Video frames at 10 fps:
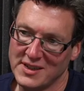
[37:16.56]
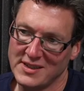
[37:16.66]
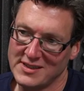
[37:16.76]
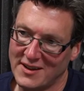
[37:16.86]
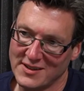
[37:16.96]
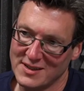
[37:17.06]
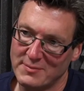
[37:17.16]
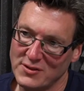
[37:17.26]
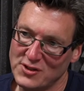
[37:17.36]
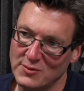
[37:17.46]
a disaster
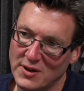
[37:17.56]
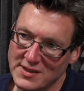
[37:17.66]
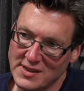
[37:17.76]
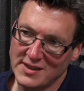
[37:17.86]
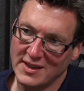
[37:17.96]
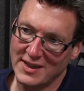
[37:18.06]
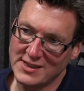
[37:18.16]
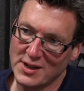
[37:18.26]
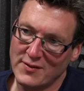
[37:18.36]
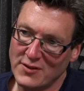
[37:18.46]
budget-wise, isn't it?
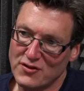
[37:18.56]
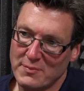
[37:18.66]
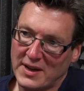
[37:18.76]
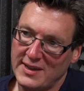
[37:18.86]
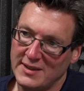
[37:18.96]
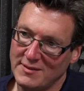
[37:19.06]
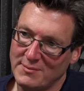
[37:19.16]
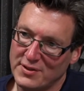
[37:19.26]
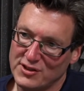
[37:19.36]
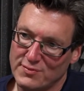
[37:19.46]
It's sort of 100 billion
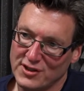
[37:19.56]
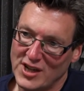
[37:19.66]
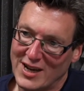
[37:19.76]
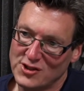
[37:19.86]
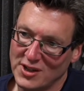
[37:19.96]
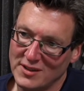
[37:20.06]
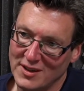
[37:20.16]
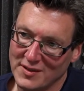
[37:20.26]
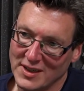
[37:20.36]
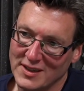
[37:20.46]
projection,
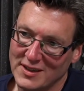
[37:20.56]
I think.